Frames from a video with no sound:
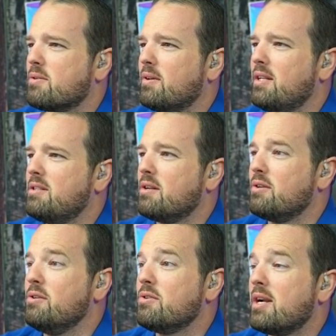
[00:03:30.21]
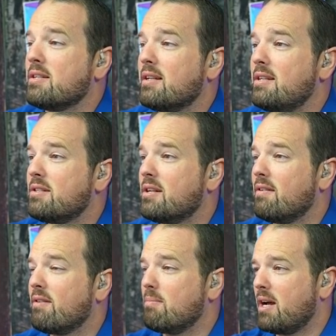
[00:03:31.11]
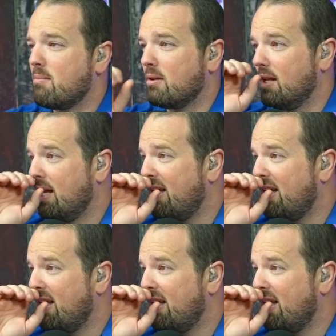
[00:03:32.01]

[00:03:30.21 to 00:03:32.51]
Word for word: to release a new translation of the Bible.